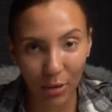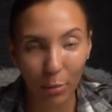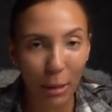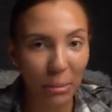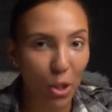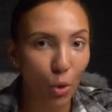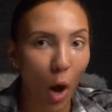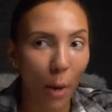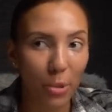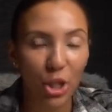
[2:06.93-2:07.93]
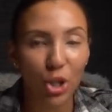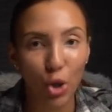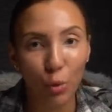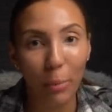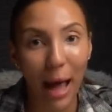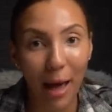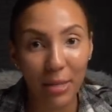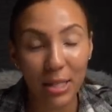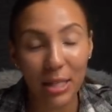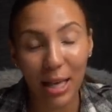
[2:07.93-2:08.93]
There may be two options, two
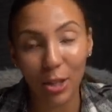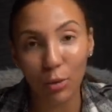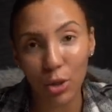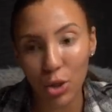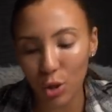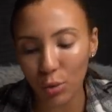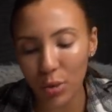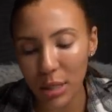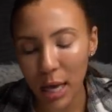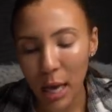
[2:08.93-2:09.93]
paths that you can choose,